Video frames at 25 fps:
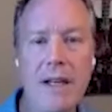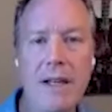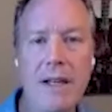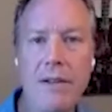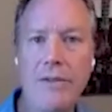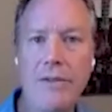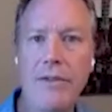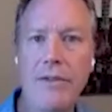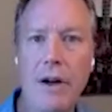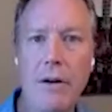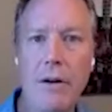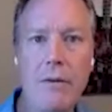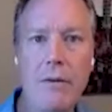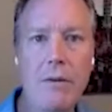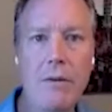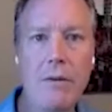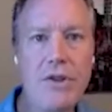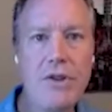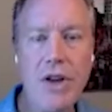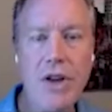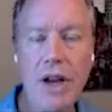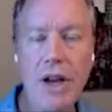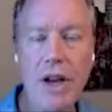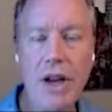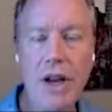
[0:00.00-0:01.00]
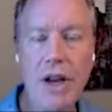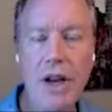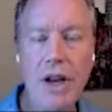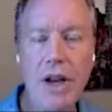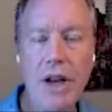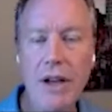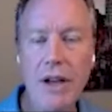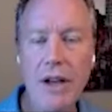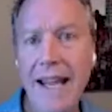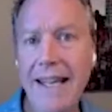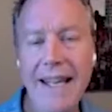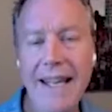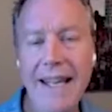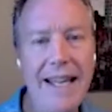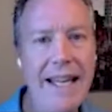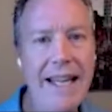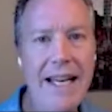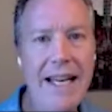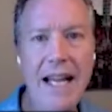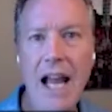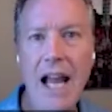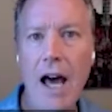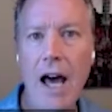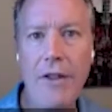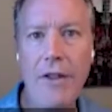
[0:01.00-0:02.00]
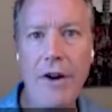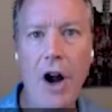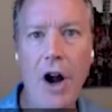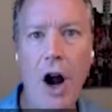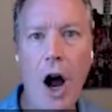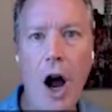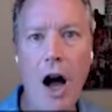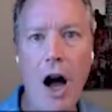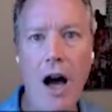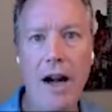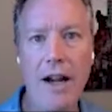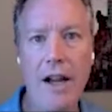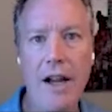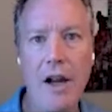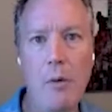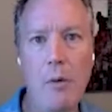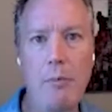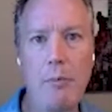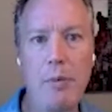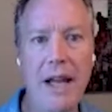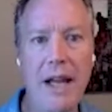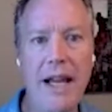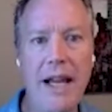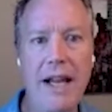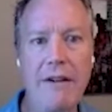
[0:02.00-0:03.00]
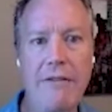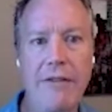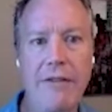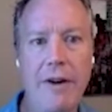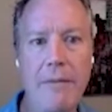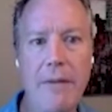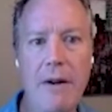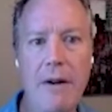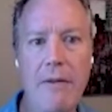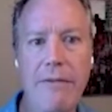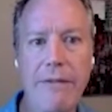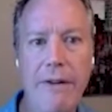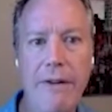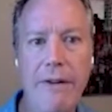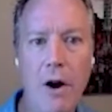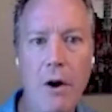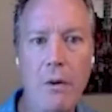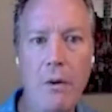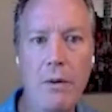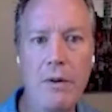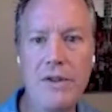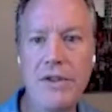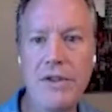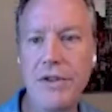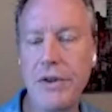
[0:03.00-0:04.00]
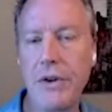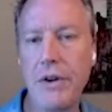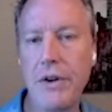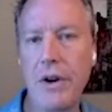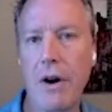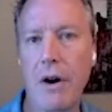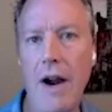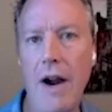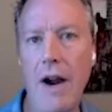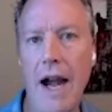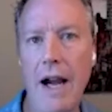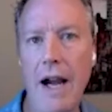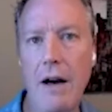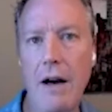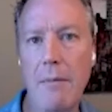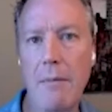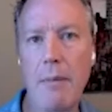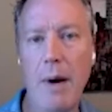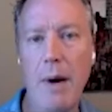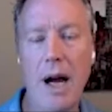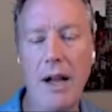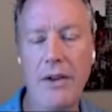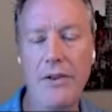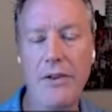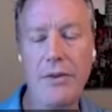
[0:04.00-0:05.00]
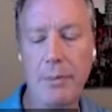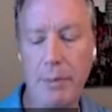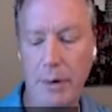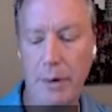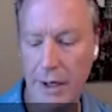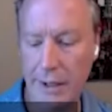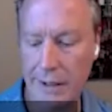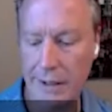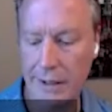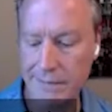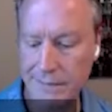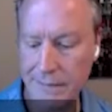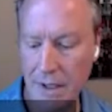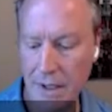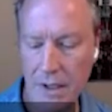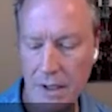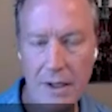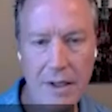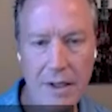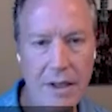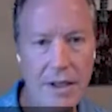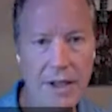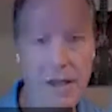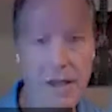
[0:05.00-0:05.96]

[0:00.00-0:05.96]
So, just like any other audio playing from the phone to your AirPods Pro, you know,